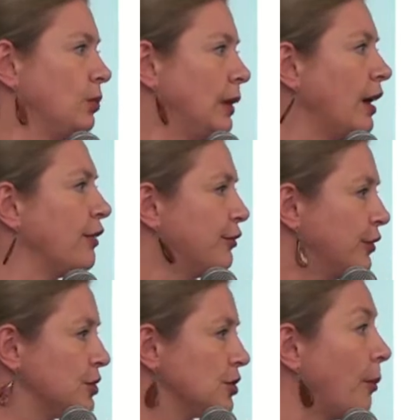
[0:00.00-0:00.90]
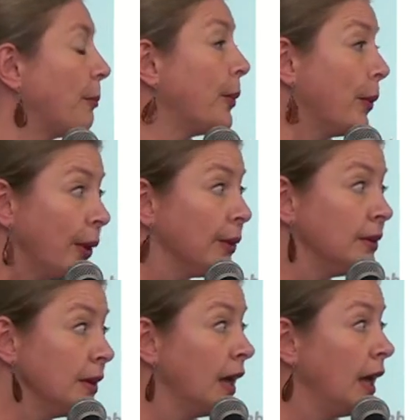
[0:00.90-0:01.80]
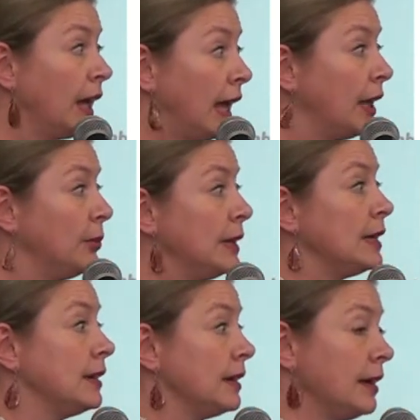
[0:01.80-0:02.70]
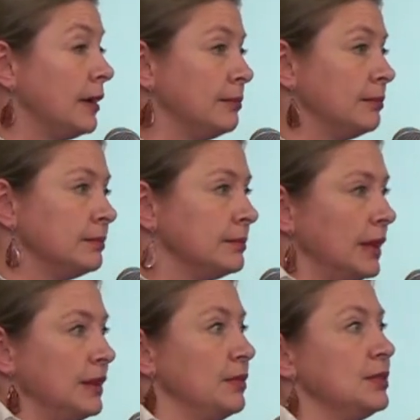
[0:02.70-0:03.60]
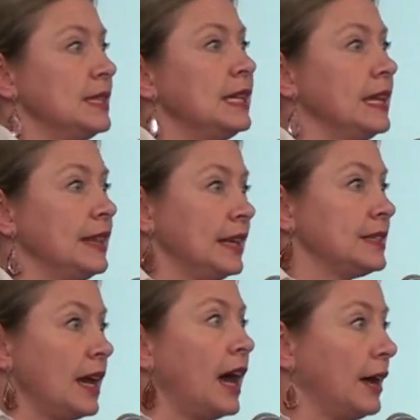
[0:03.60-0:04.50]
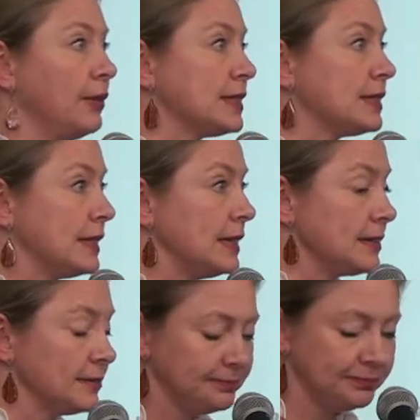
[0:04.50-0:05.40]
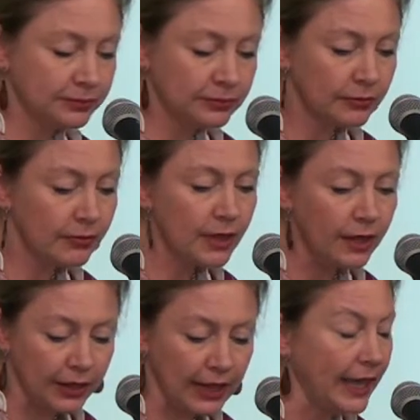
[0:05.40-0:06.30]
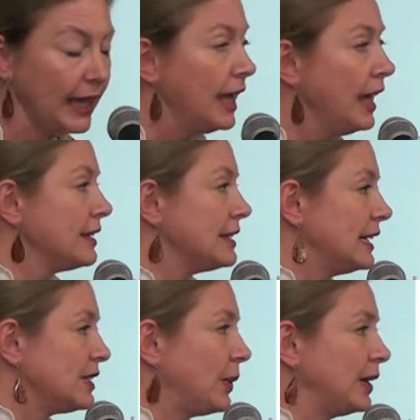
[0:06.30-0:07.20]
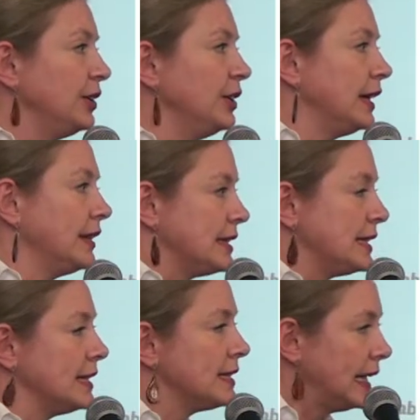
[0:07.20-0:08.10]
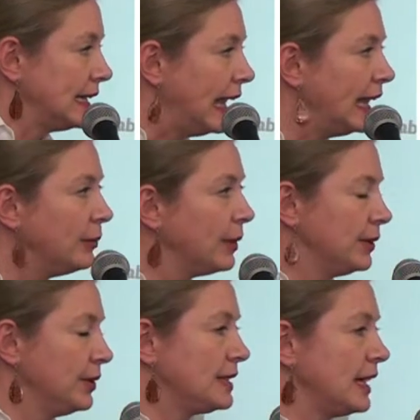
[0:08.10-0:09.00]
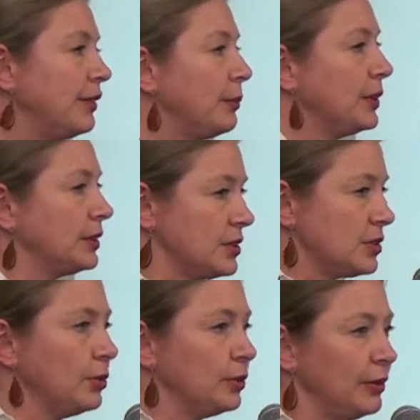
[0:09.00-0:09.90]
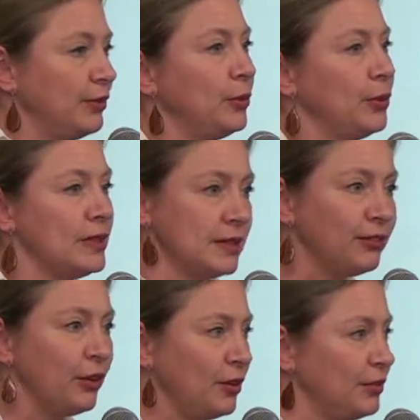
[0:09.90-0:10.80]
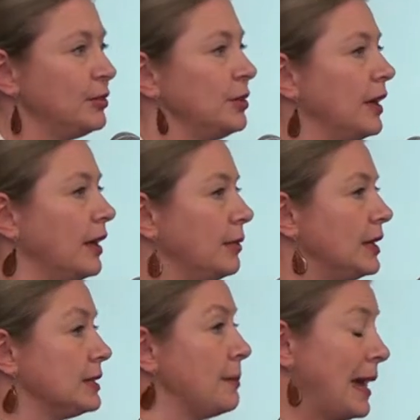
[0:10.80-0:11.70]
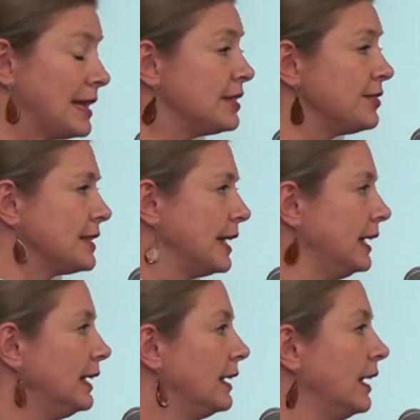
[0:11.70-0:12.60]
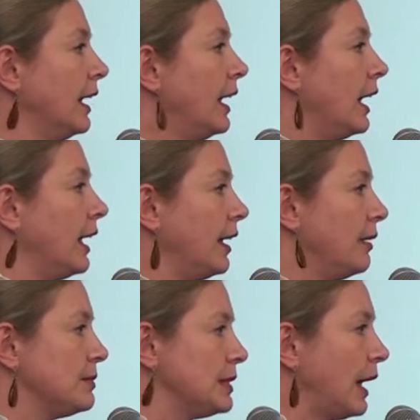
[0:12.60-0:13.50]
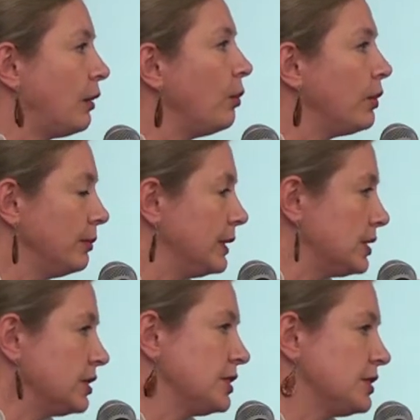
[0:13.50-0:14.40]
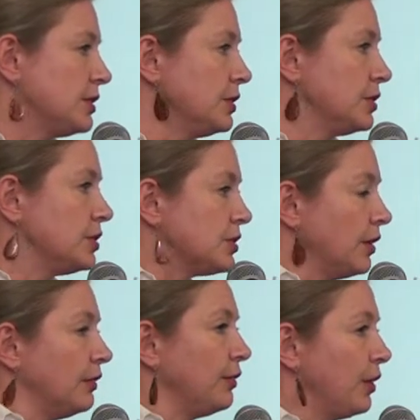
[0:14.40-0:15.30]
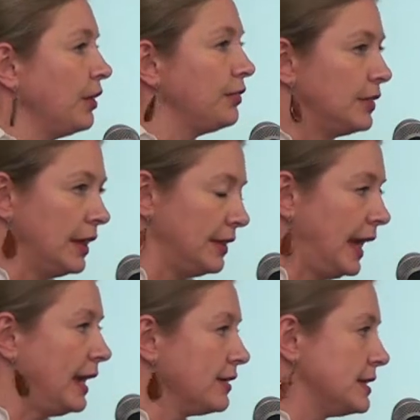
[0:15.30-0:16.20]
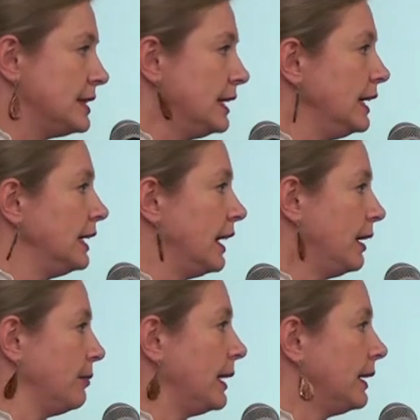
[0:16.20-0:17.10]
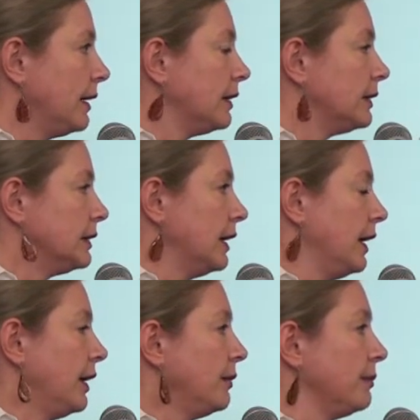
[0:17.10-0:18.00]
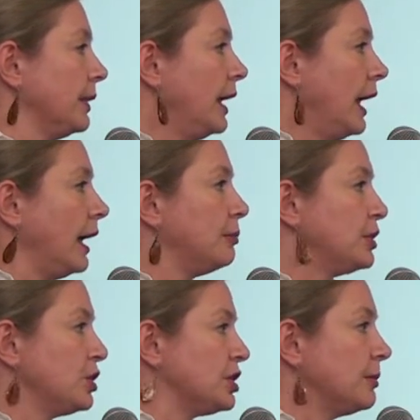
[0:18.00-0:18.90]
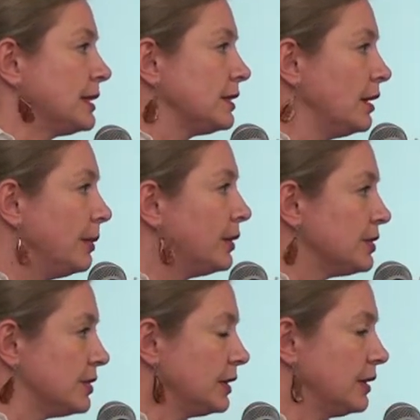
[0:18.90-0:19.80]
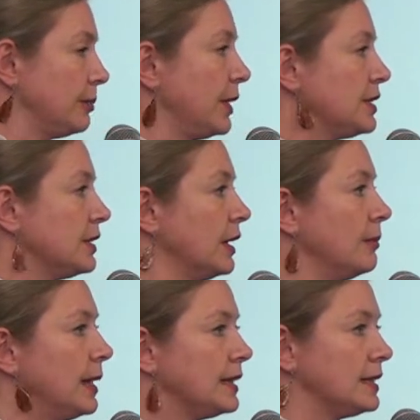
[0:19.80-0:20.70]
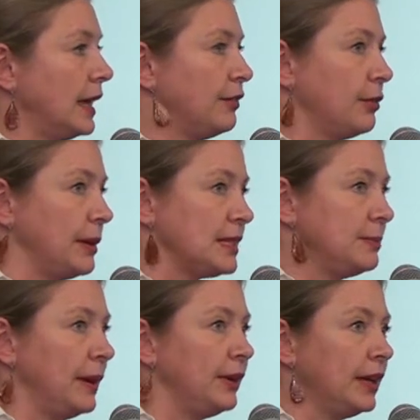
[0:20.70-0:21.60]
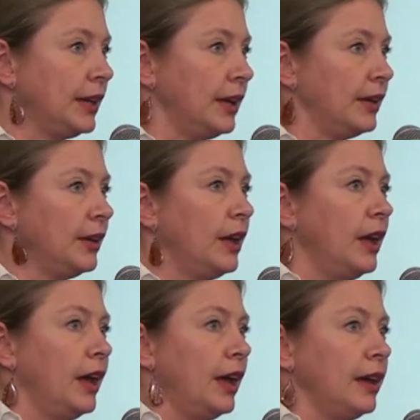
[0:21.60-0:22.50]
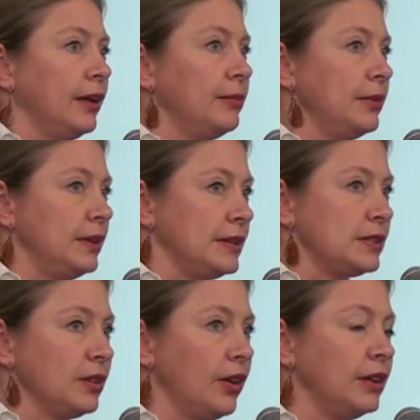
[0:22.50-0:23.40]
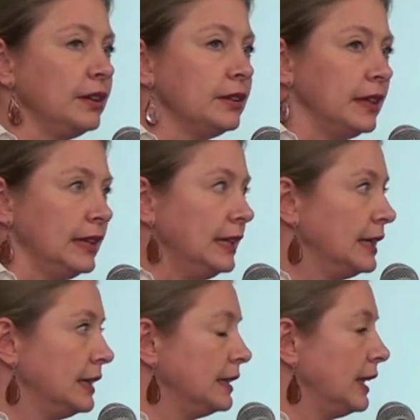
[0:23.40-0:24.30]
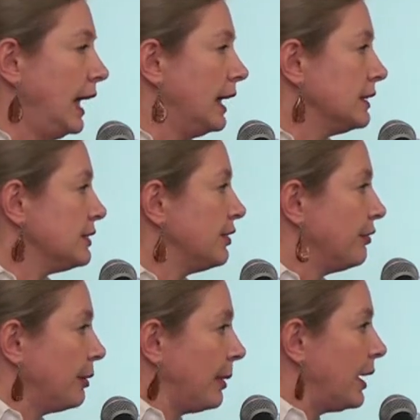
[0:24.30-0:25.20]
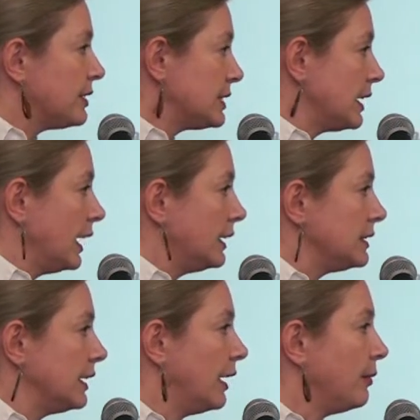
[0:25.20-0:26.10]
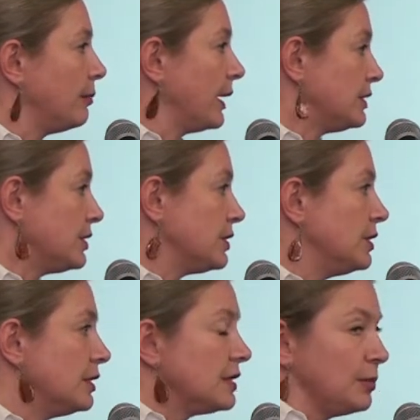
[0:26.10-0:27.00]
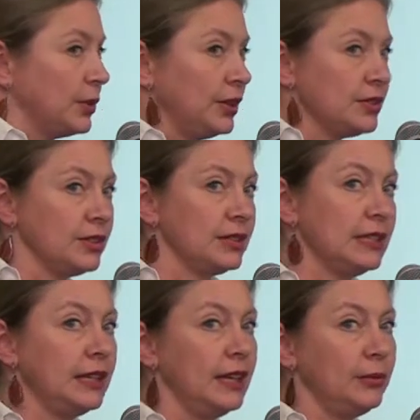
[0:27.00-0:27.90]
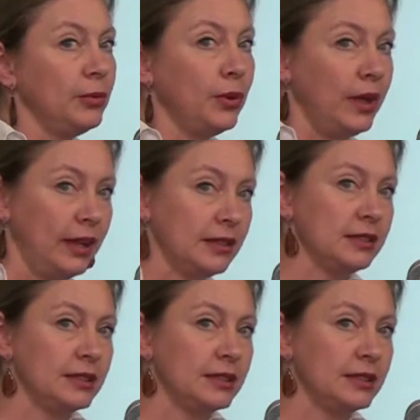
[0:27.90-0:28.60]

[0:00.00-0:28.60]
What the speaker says: where our fruit are prone? Can we see that it's a high-risk season? Okay, the study is quite unique in the sense that anyone who has ever worked on scald before is involved. It is a massive study. Like all the research institutions are involved. The ARC are now, and Patricia Mataba, who's doing the proteomics, and from Experico, there's Daniel and Ian, and from our side, my two students, Monia, who's not here anymore, and